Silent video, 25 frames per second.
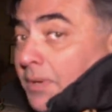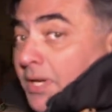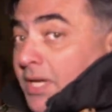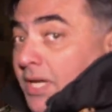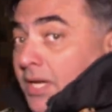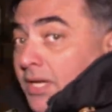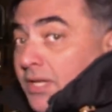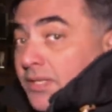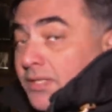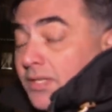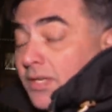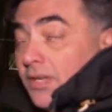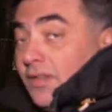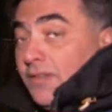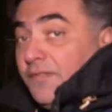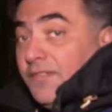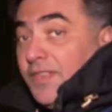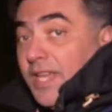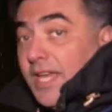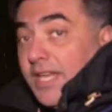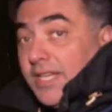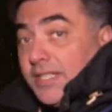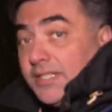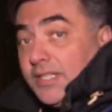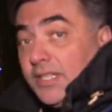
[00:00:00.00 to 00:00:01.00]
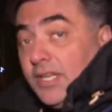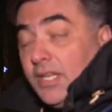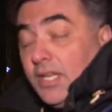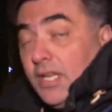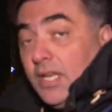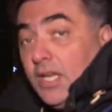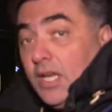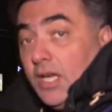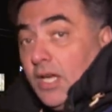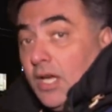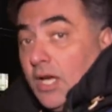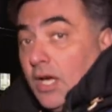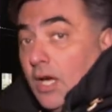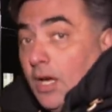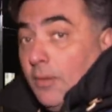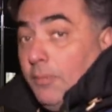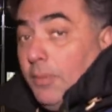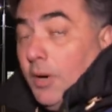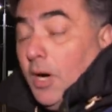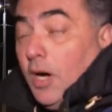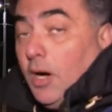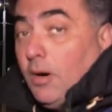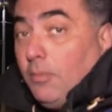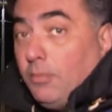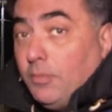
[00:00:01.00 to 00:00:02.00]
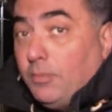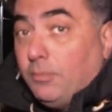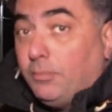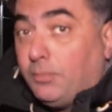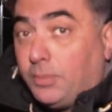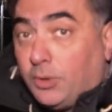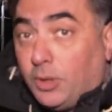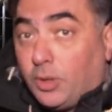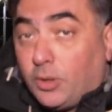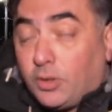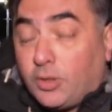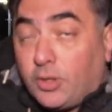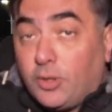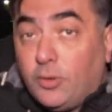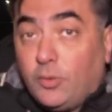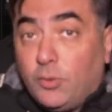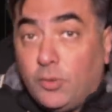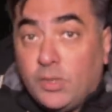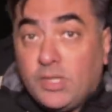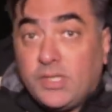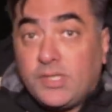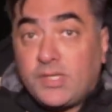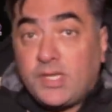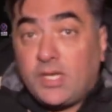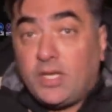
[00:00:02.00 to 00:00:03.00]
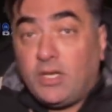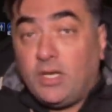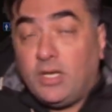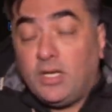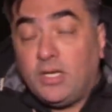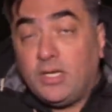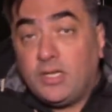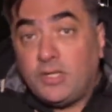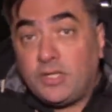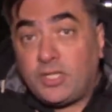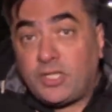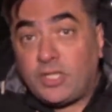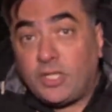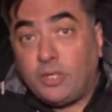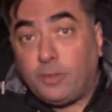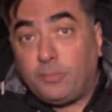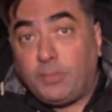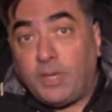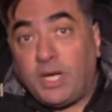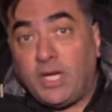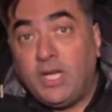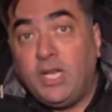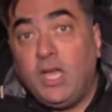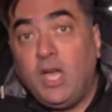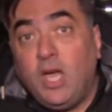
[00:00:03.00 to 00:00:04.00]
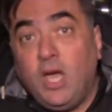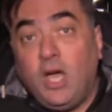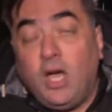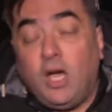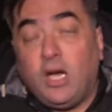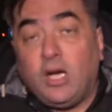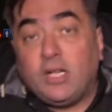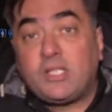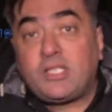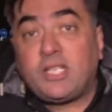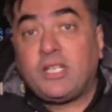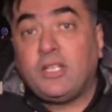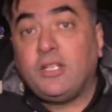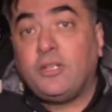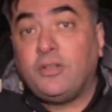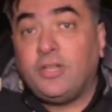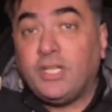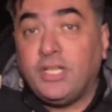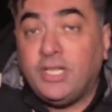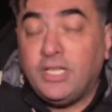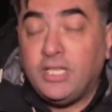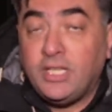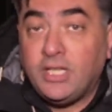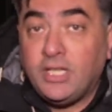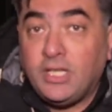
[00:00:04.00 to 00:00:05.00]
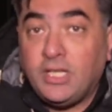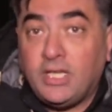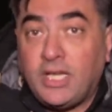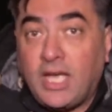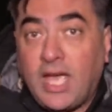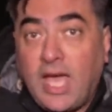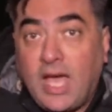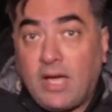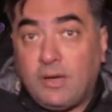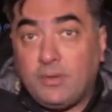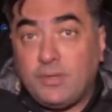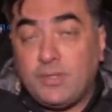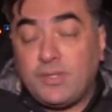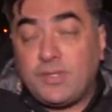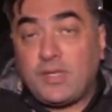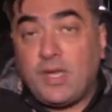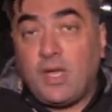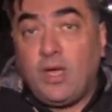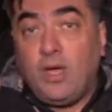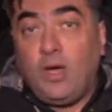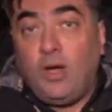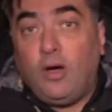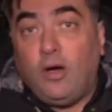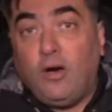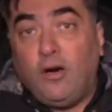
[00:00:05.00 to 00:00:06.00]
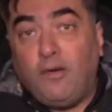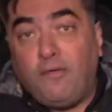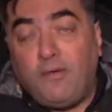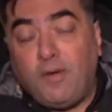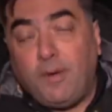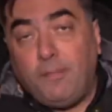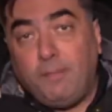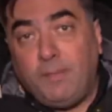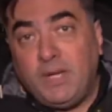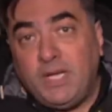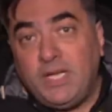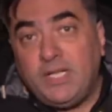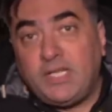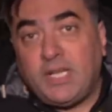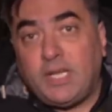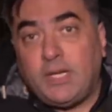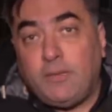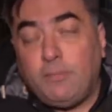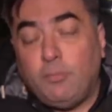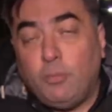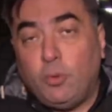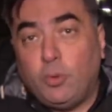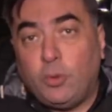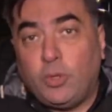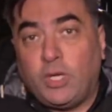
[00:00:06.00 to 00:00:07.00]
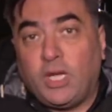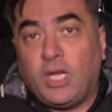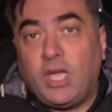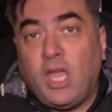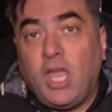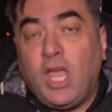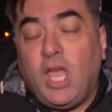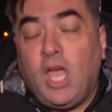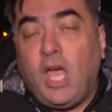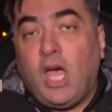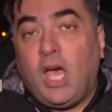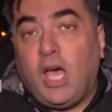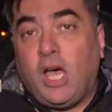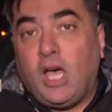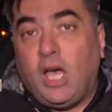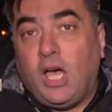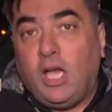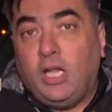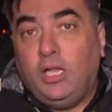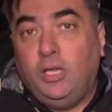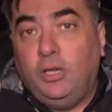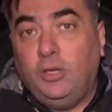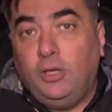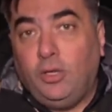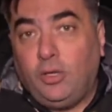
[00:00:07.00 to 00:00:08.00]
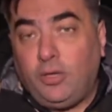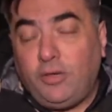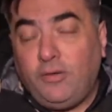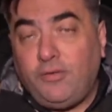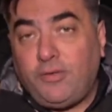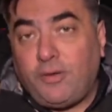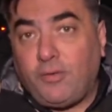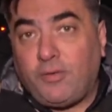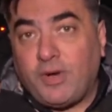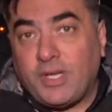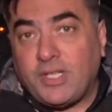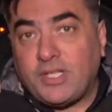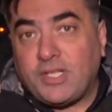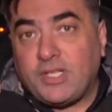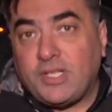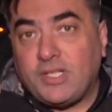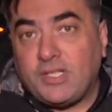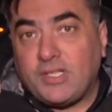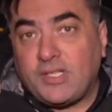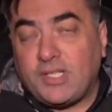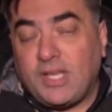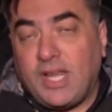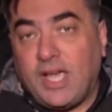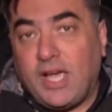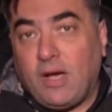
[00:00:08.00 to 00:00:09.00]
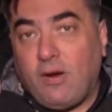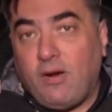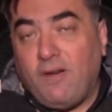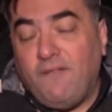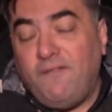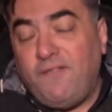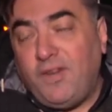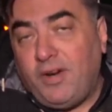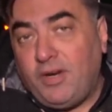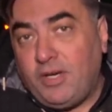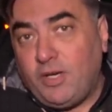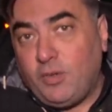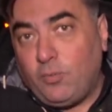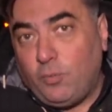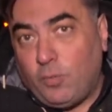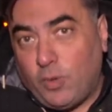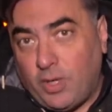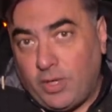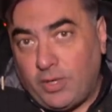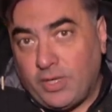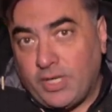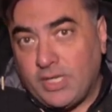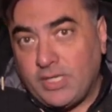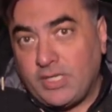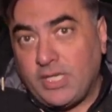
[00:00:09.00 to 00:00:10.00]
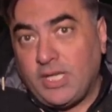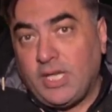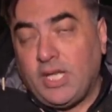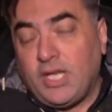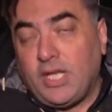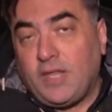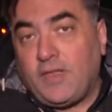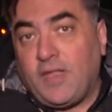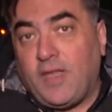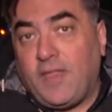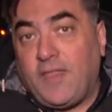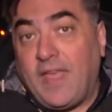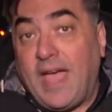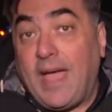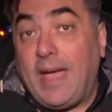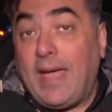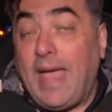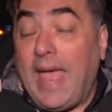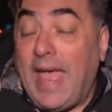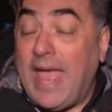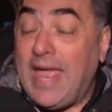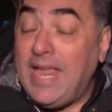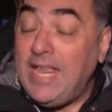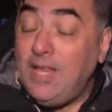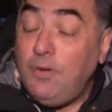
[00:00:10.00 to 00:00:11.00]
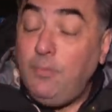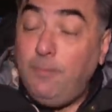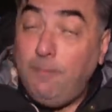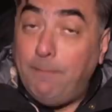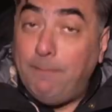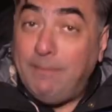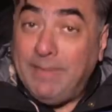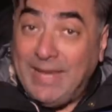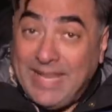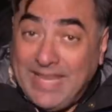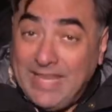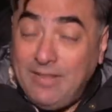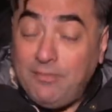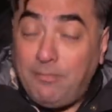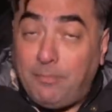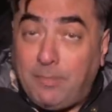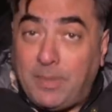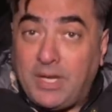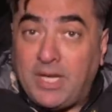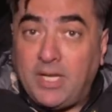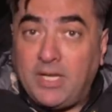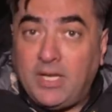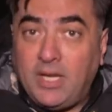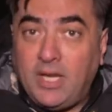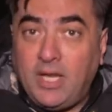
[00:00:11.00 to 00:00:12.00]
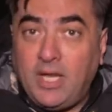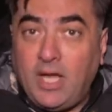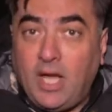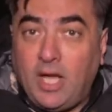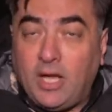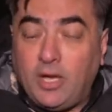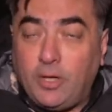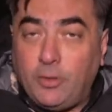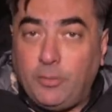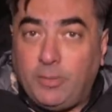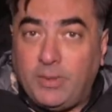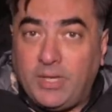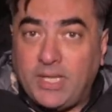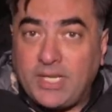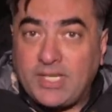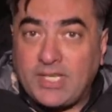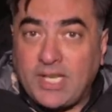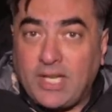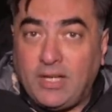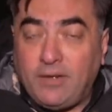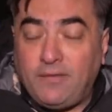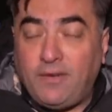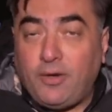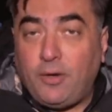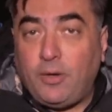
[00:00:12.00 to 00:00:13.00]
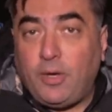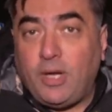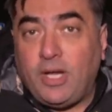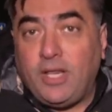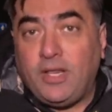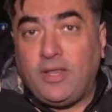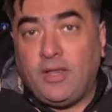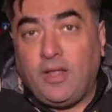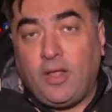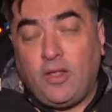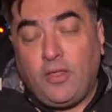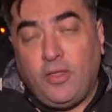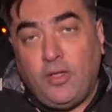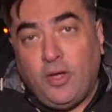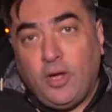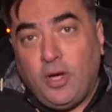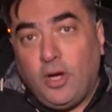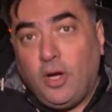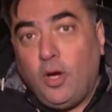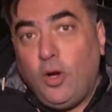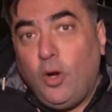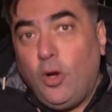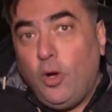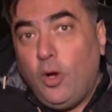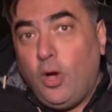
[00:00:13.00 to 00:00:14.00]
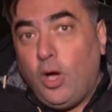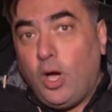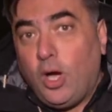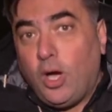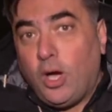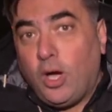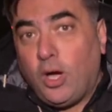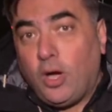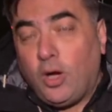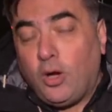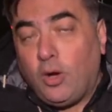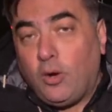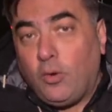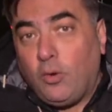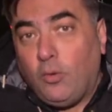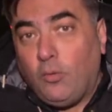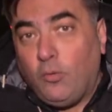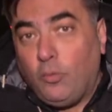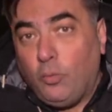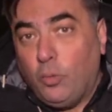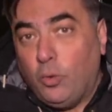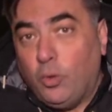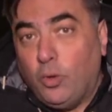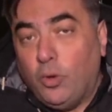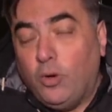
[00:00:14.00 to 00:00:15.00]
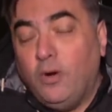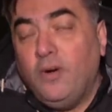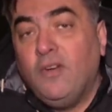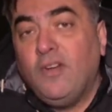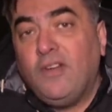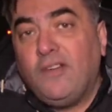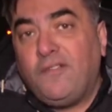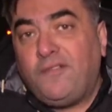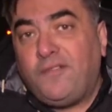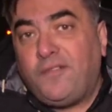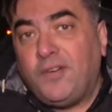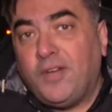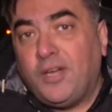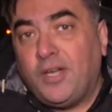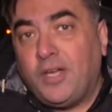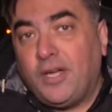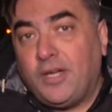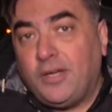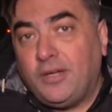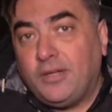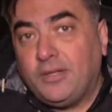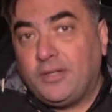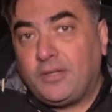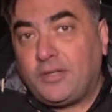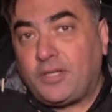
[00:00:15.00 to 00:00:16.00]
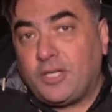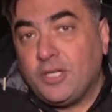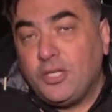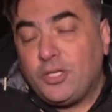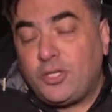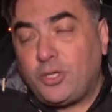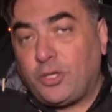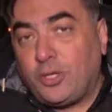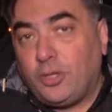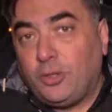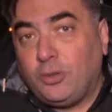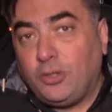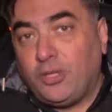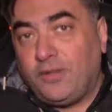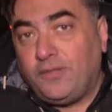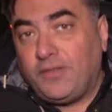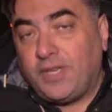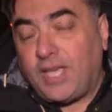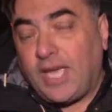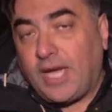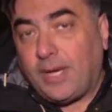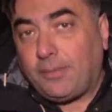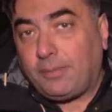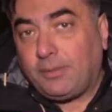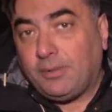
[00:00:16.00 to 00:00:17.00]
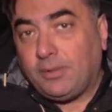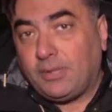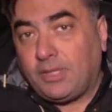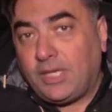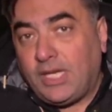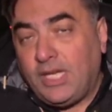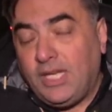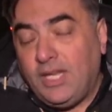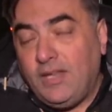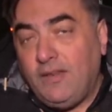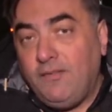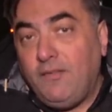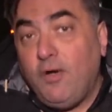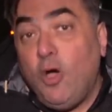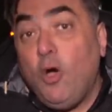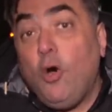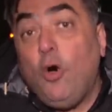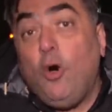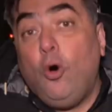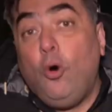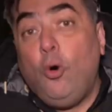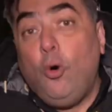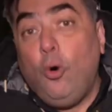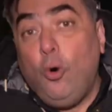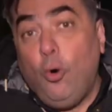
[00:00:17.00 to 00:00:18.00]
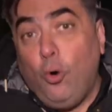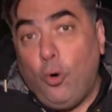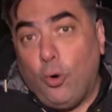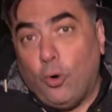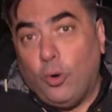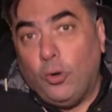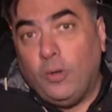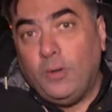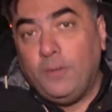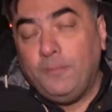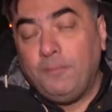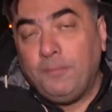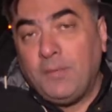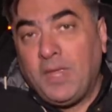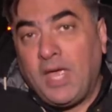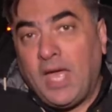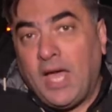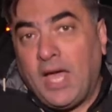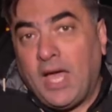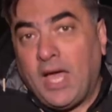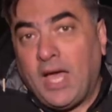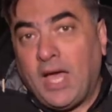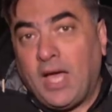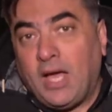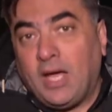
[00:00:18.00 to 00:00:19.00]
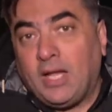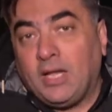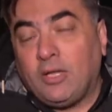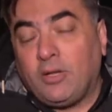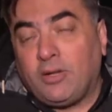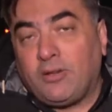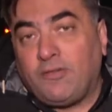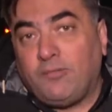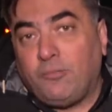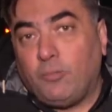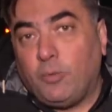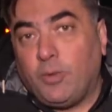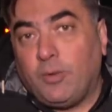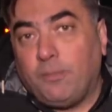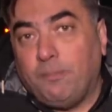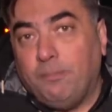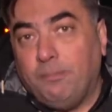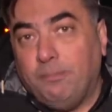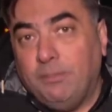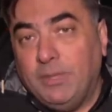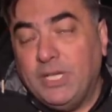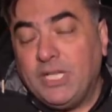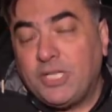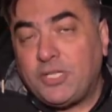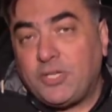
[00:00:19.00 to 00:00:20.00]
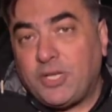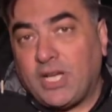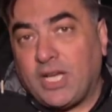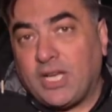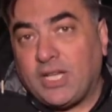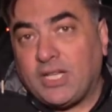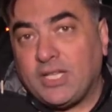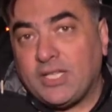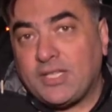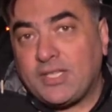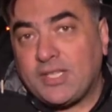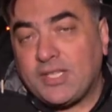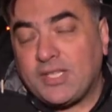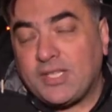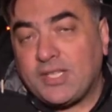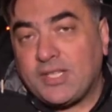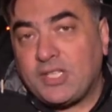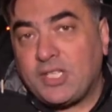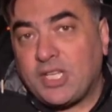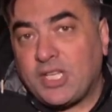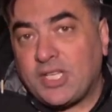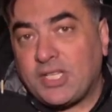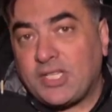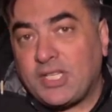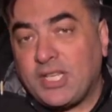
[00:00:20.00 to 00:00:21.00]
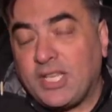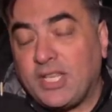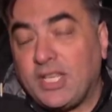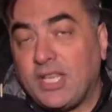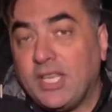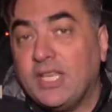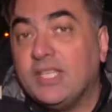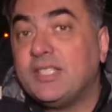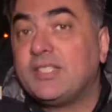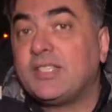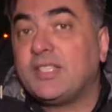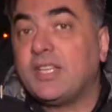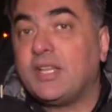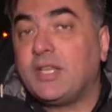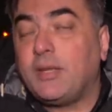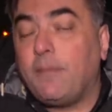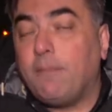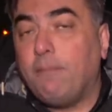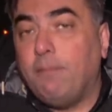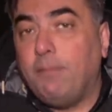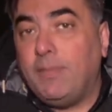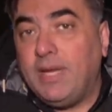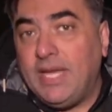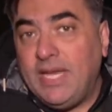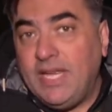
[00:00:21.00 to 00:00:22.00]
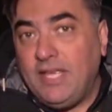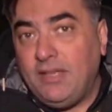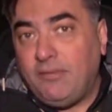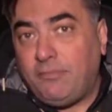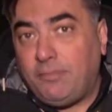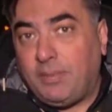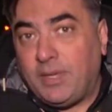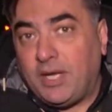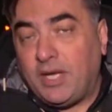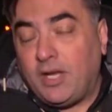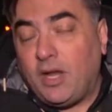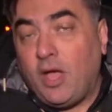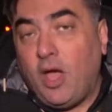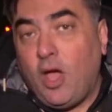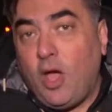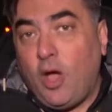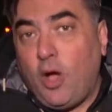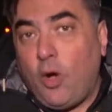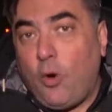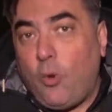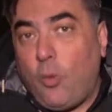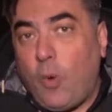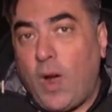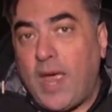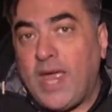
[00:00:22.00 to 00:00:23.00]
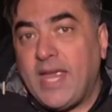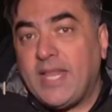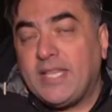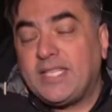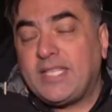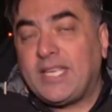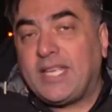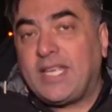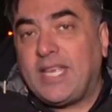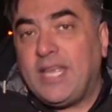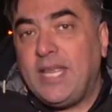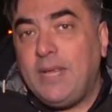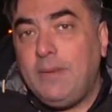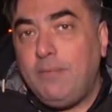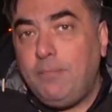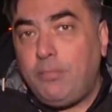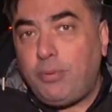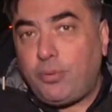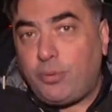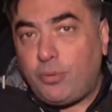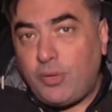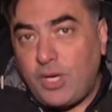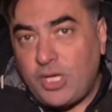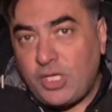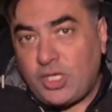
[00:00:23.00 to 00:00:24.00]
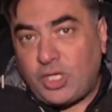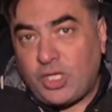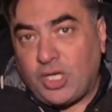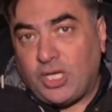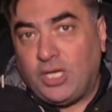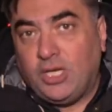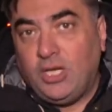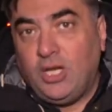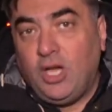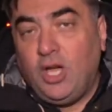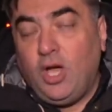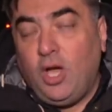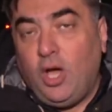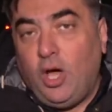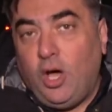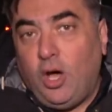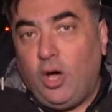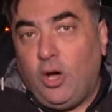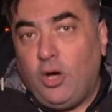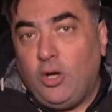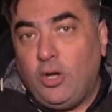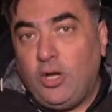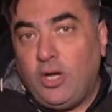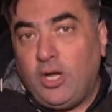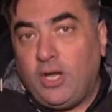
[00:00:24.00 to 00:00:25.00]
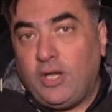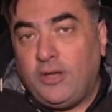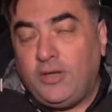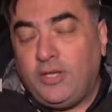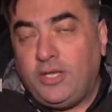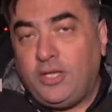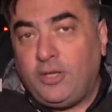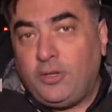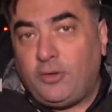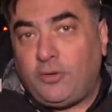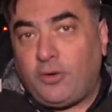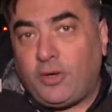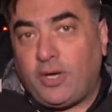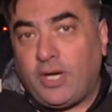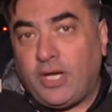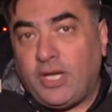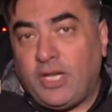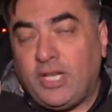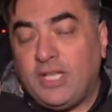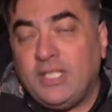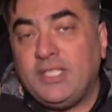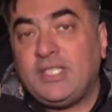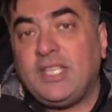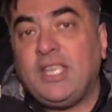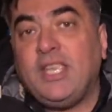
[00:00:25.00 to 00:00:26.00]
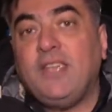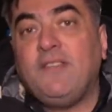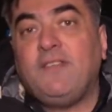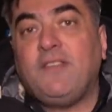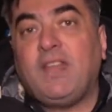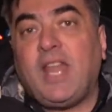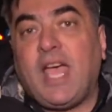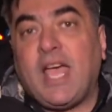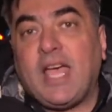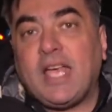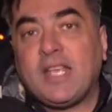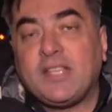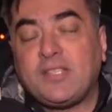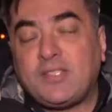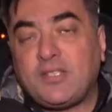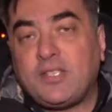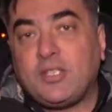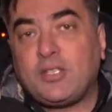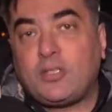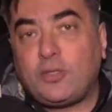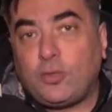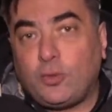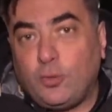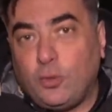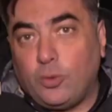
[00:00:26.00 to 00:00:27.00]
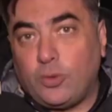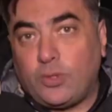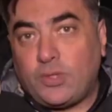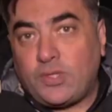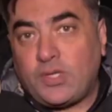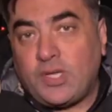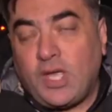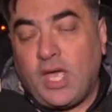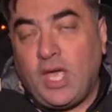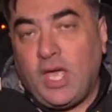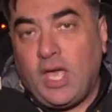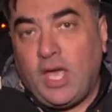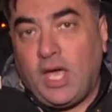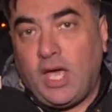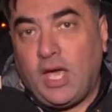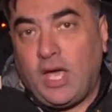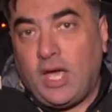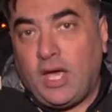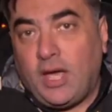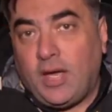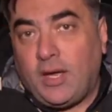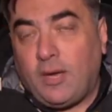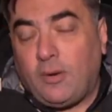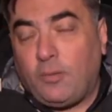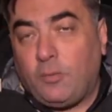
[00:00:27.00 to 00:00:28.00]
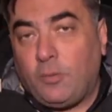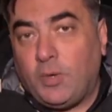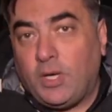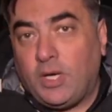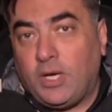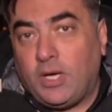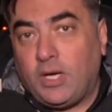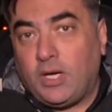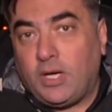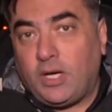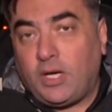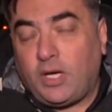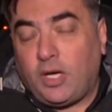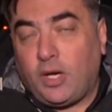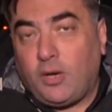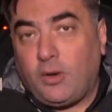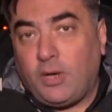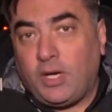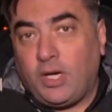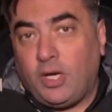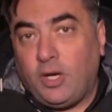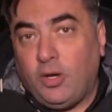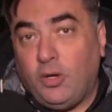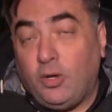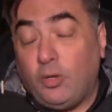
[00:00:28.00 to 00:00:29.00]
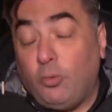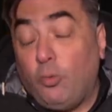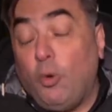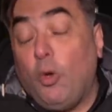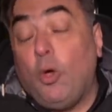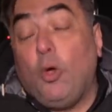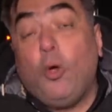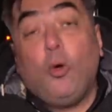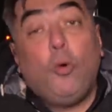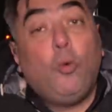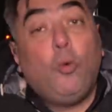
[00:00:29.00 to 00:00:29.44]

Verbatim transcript: because of that uh, apartment block that was uh, shelled by artillery in the early hours of Monday morning. Uh, a lot of the residents now are very worried that that A, may have been an opening salvo in the uh, war for control of the capital, Kiev, or uh, a lot of what military analysts are suggesting is that it may have been a way to keep pressure on the Ukrainians, even as the talks uh, were going on. Mm.